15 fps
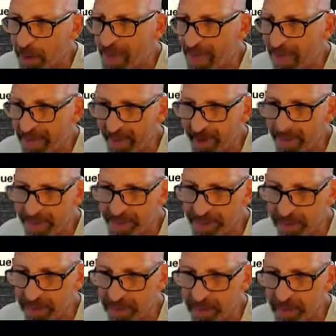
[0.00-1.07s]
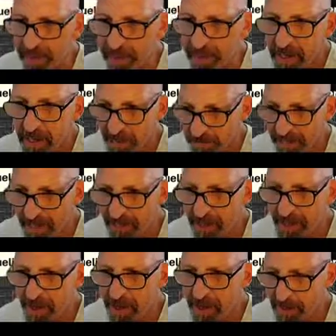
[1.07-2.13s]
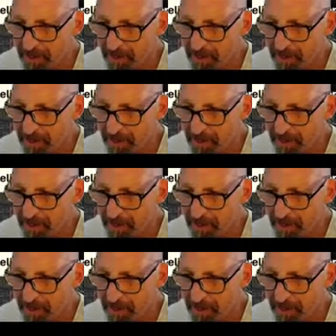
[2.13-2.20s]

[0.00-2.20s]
we'll get to that one in a sec. This is another